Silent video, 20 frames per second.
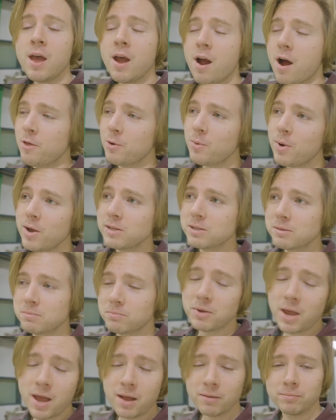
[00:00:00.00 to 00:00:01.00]
Otherwise,
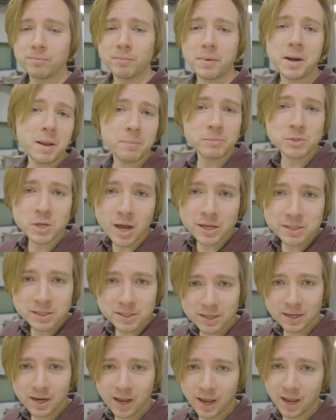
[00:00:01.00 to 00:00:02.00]
yeah, my name's
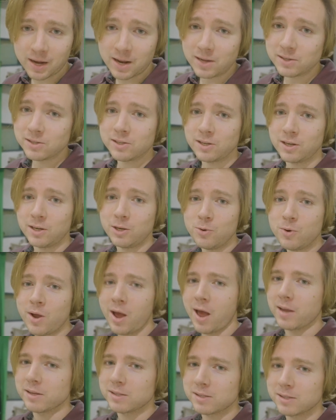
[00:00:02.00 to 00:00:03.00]
Austin, and I'll see you
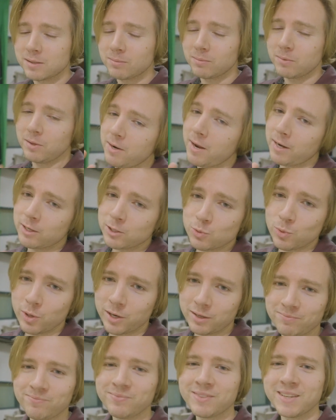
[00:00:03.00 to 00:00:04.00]
guys in the next
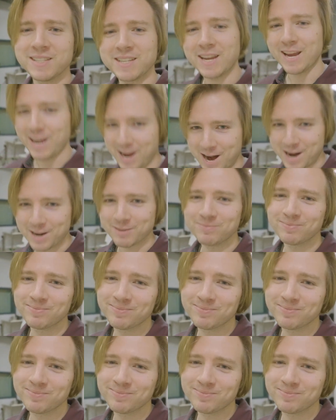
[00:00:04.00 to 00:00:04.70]
one. Take care.